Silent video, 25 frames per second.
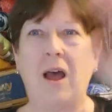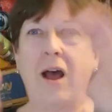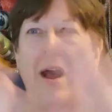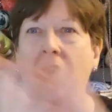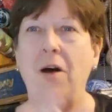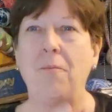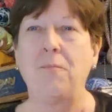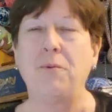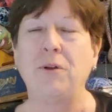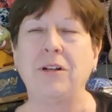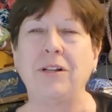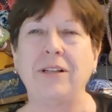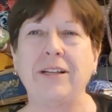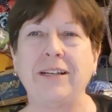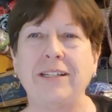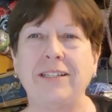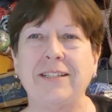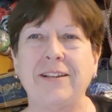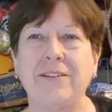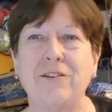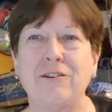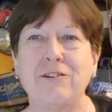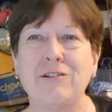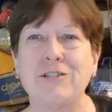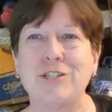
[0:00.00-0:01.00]
I'll put a
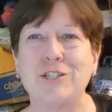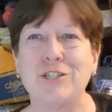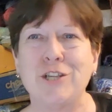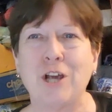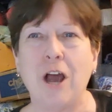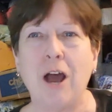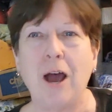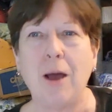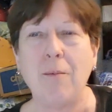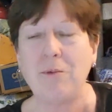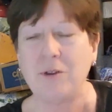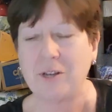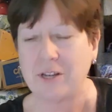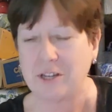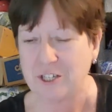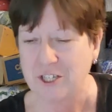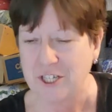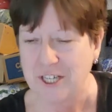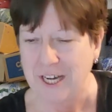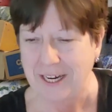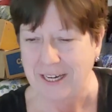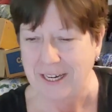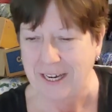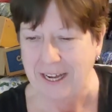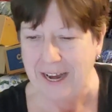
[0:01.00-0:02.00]
link to their shop. You can
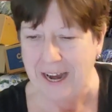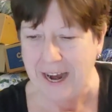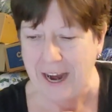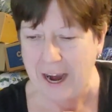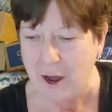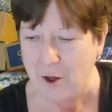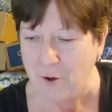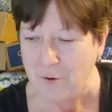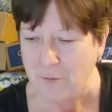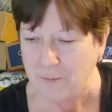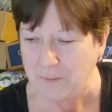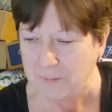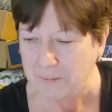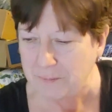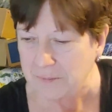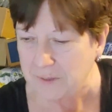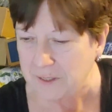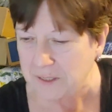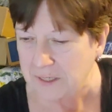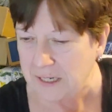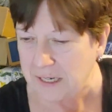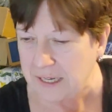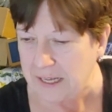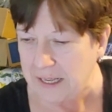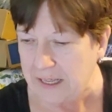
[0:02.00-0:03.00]
check it out.
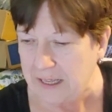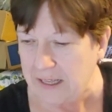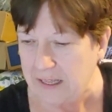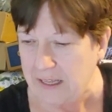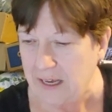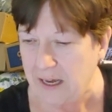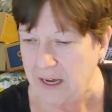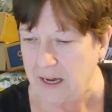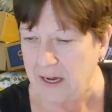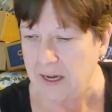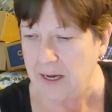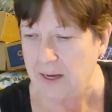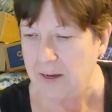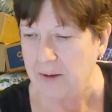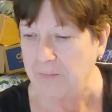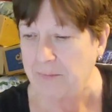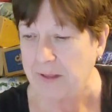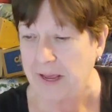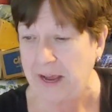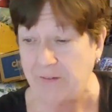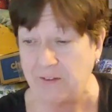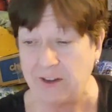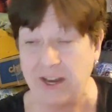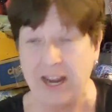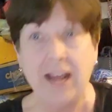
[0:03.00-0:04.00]
Um,
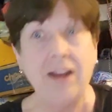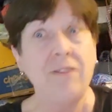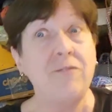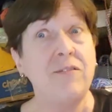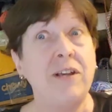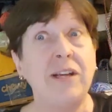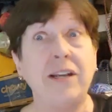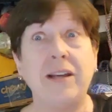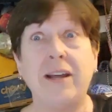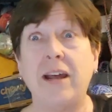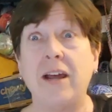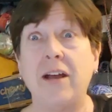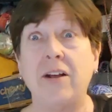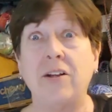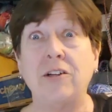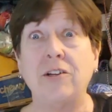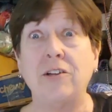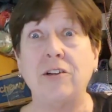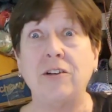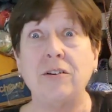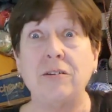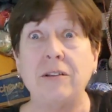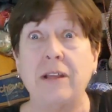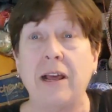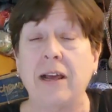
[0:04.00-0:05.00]
they have an advent
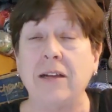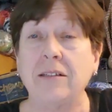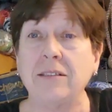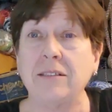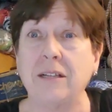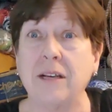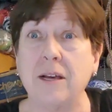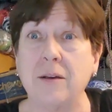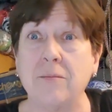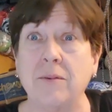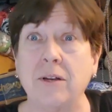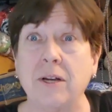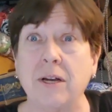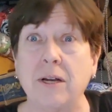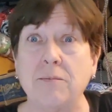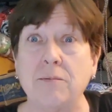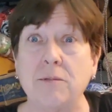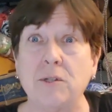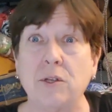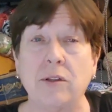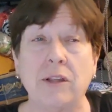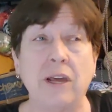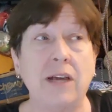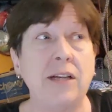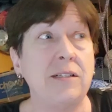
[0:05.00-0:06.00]
calendar that's coming
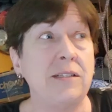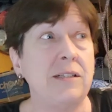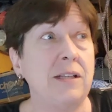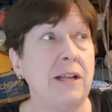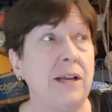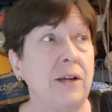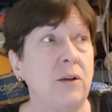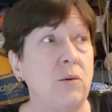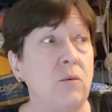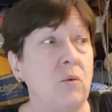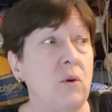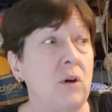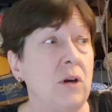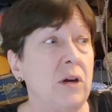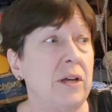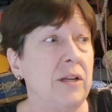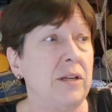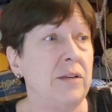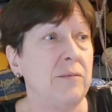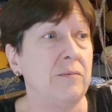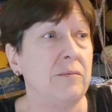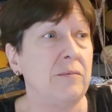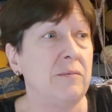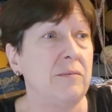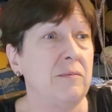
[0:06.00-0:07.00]
up. So that's like
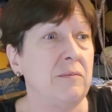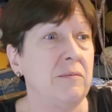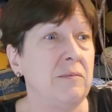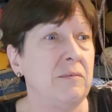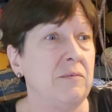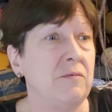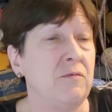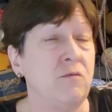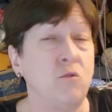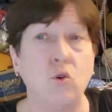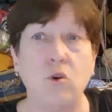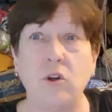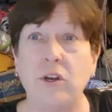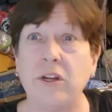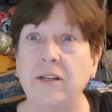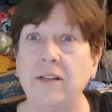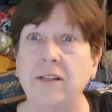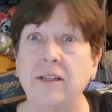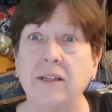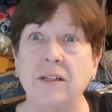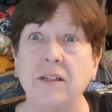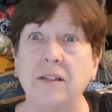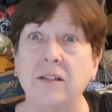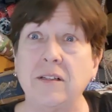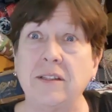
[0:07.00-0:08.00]
what? 40
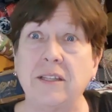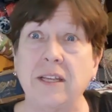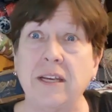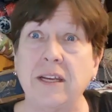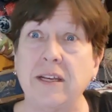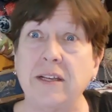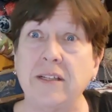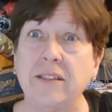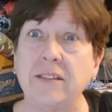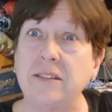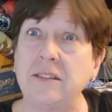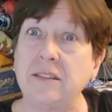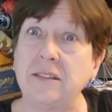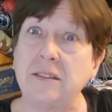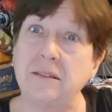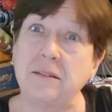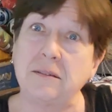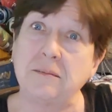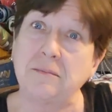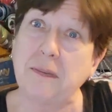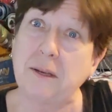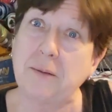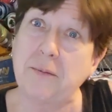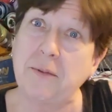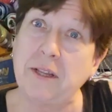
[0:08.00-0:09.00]
little
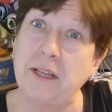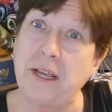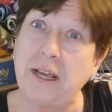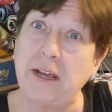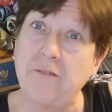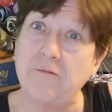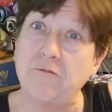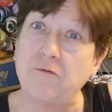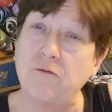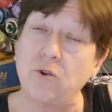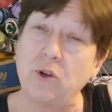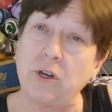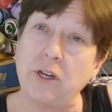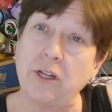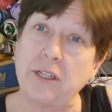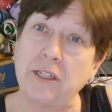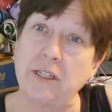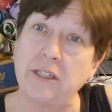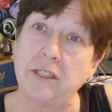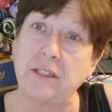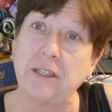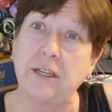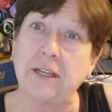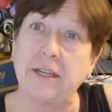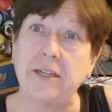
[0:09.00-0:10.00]
things. Maybe they have 40
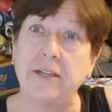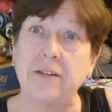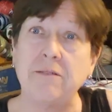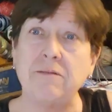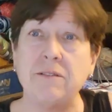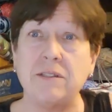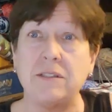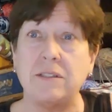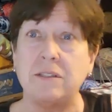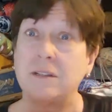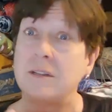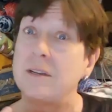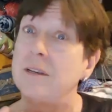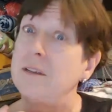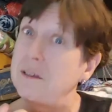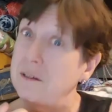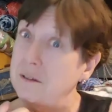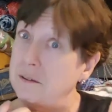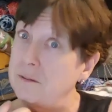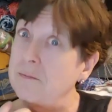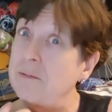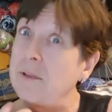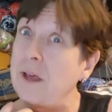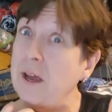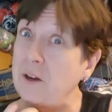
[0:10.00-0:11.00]
little gifts.
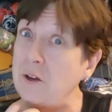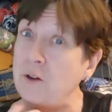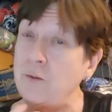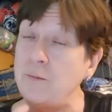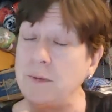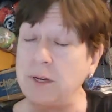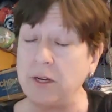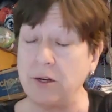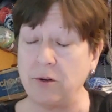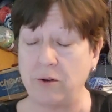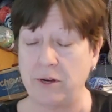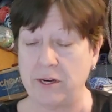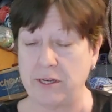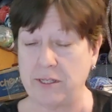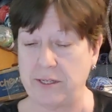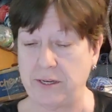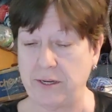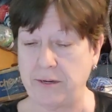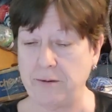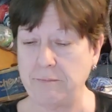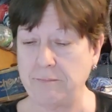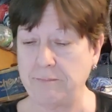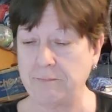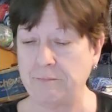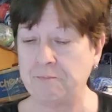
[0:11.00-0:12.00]
That could be
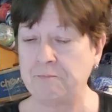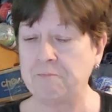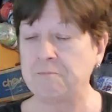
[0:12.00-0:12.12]
interesting.